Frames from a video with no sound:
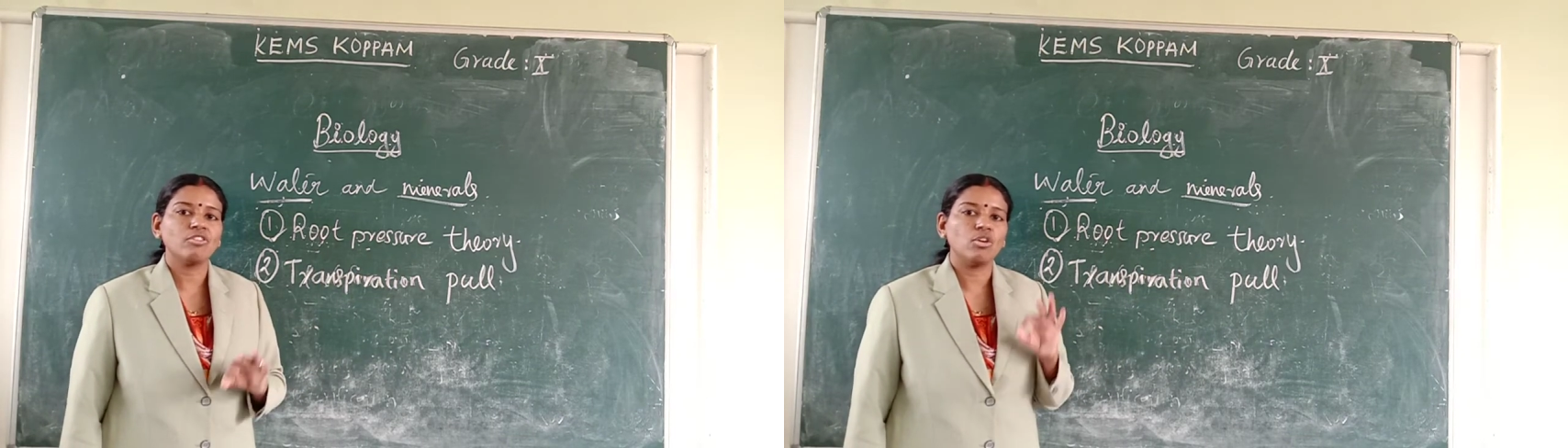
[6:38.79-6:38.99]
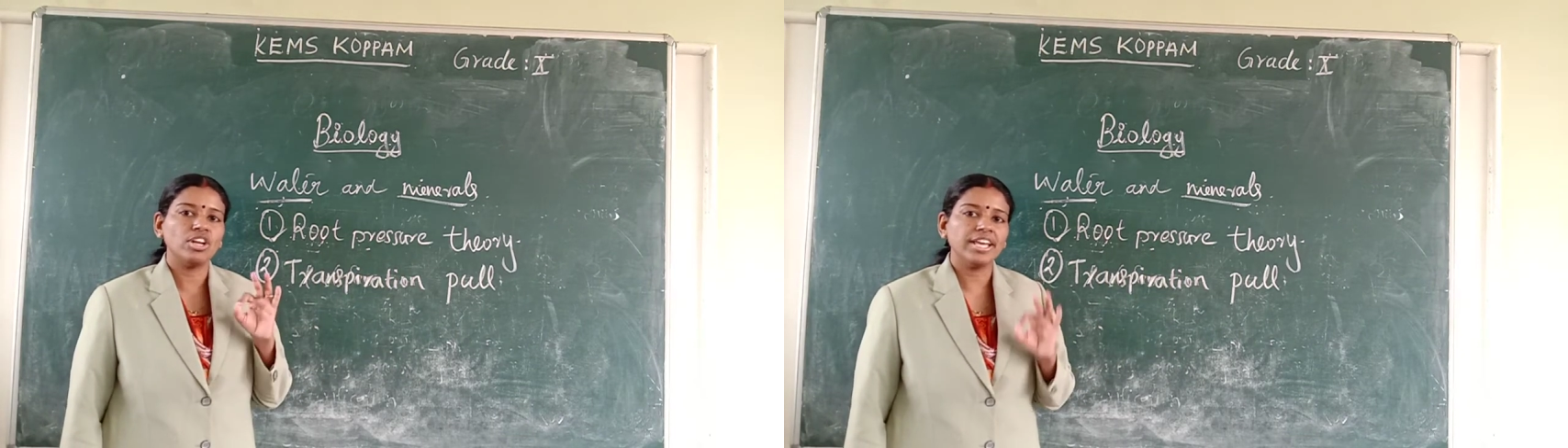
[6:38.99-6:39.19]

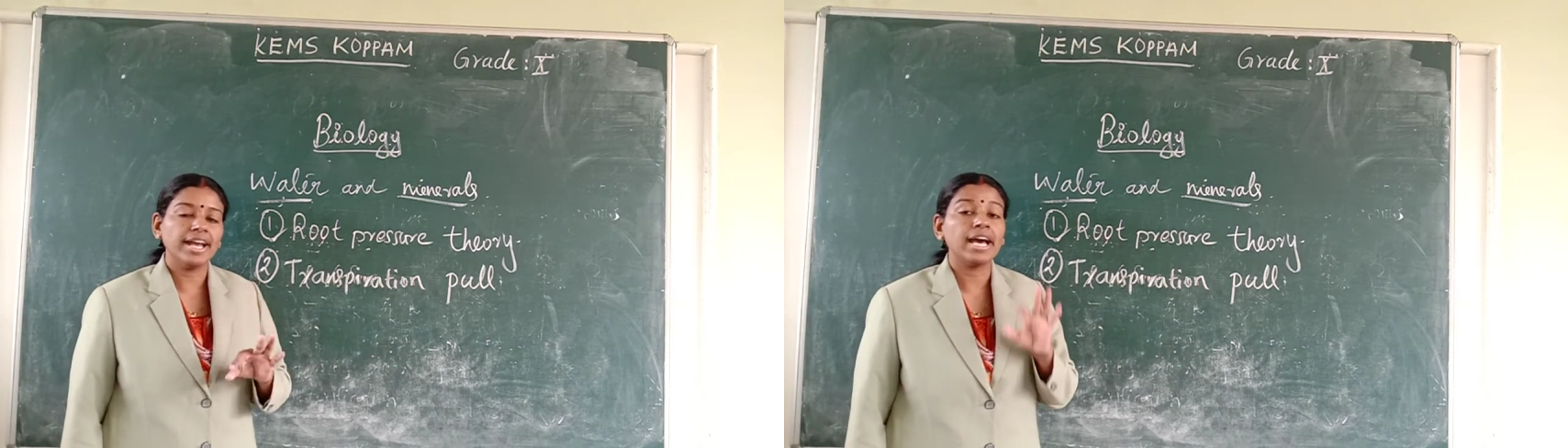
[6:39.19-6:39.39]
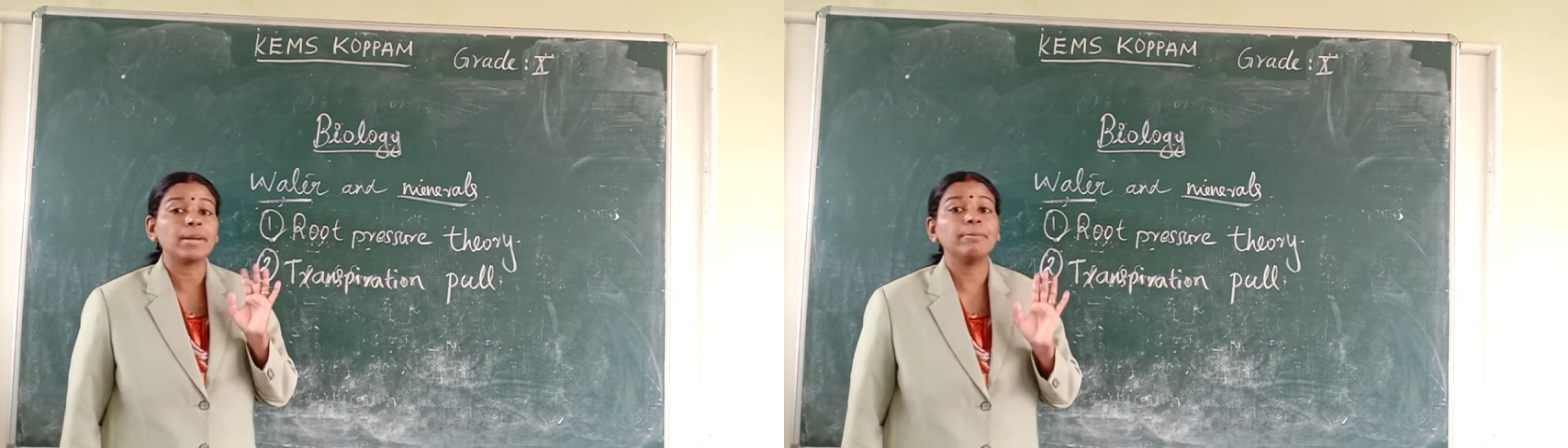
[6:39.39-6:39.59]

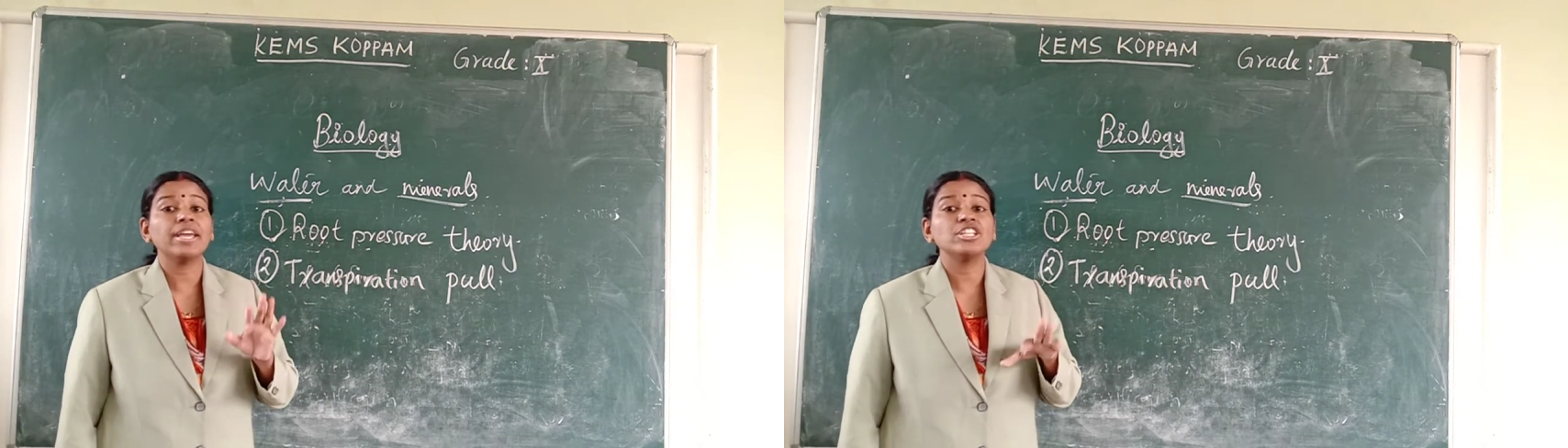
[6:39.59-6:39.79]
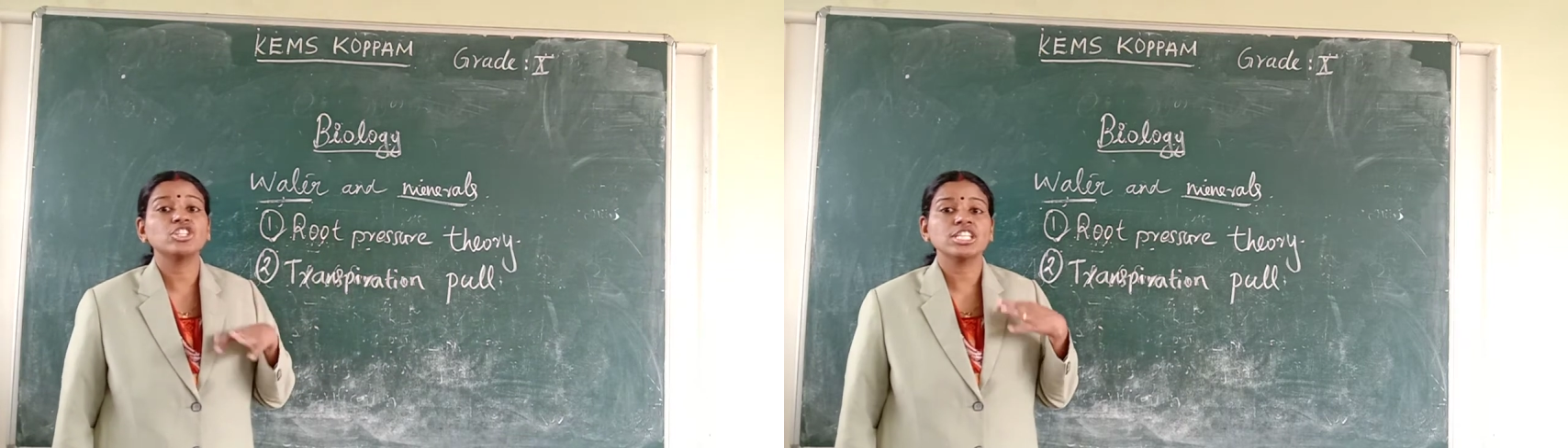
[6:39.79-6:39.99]
only
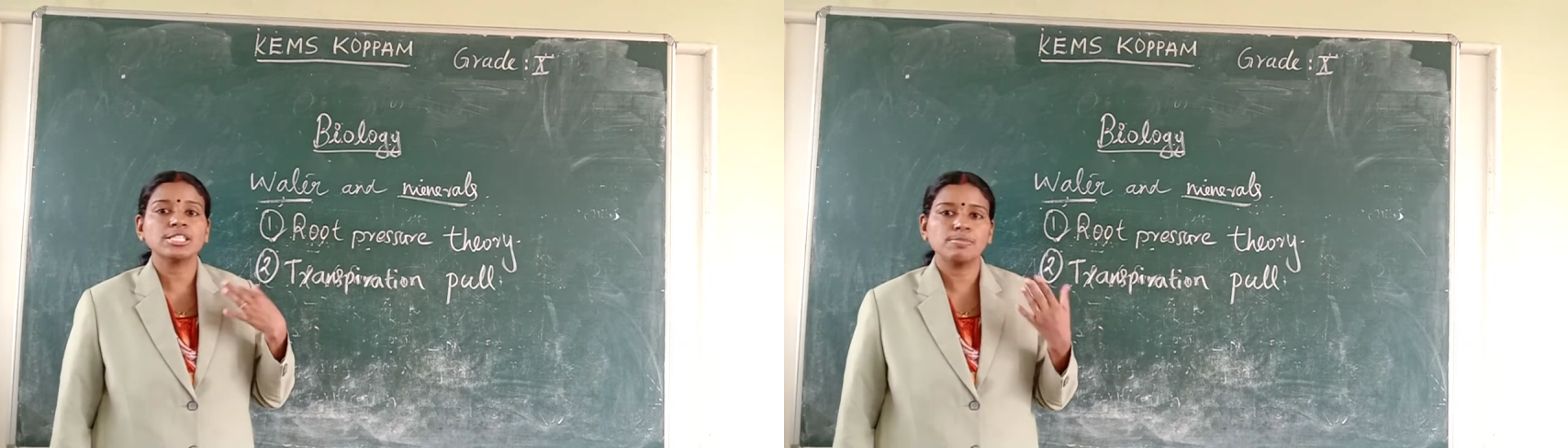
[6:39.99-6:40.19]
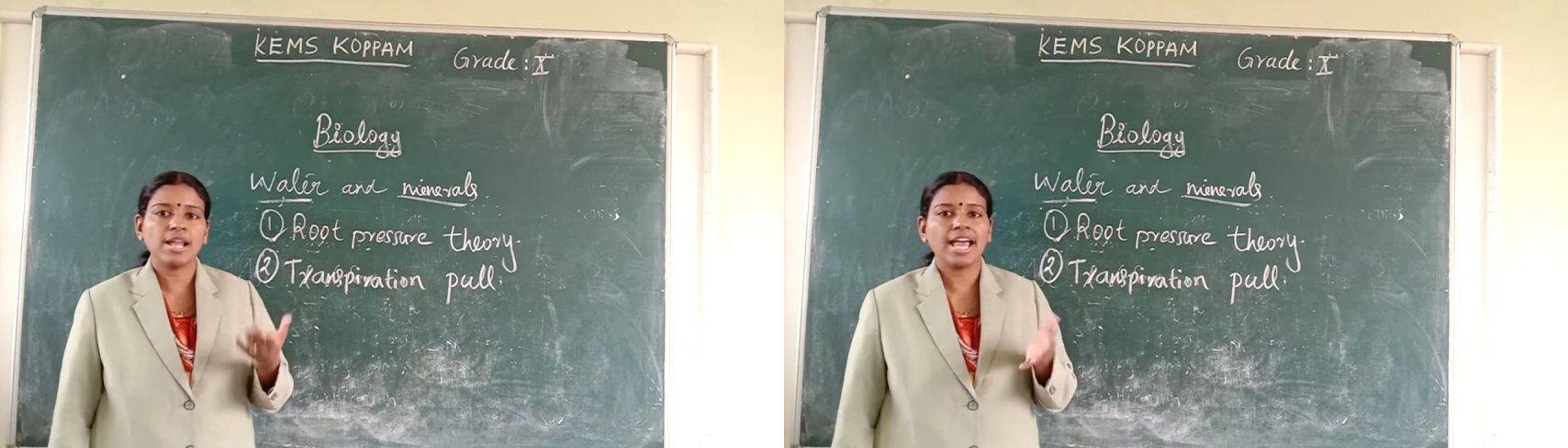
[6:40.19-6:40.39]

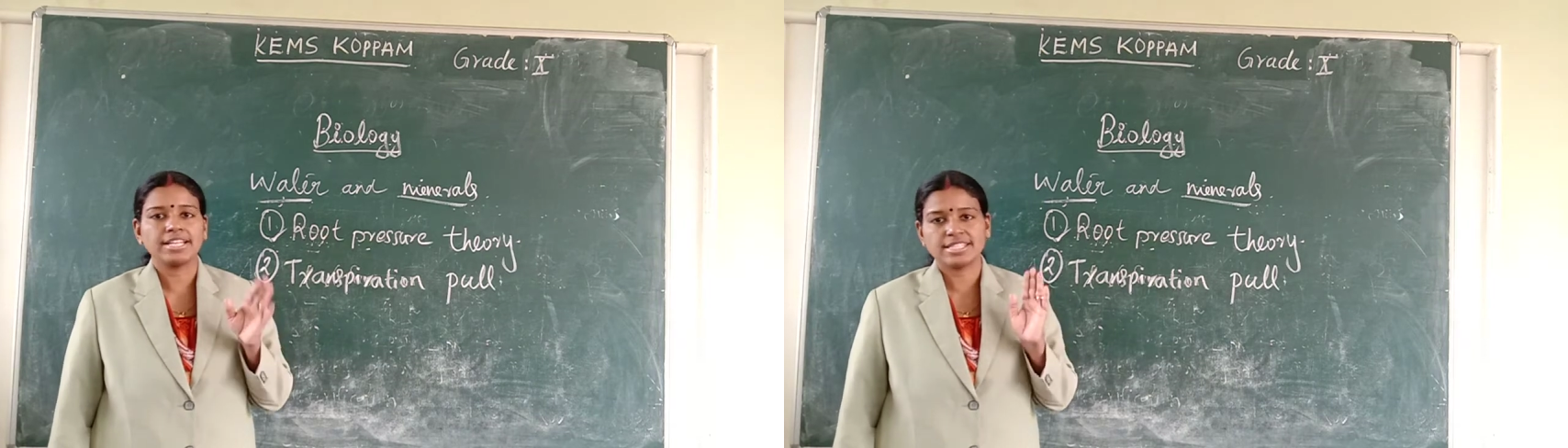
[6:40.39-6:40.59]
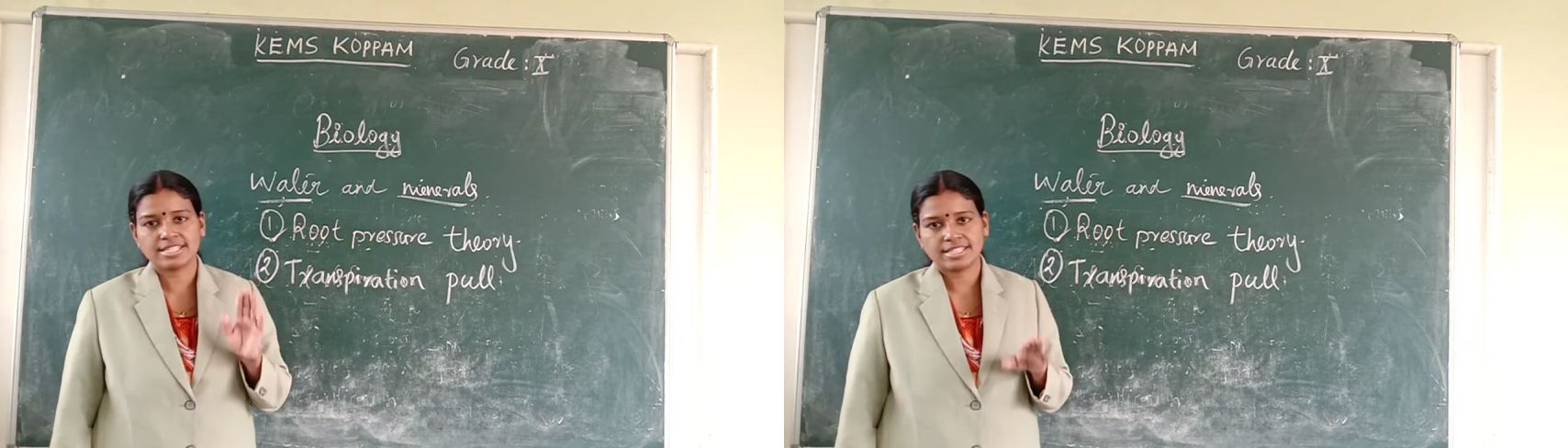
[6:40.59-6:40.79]
herbaceous plants.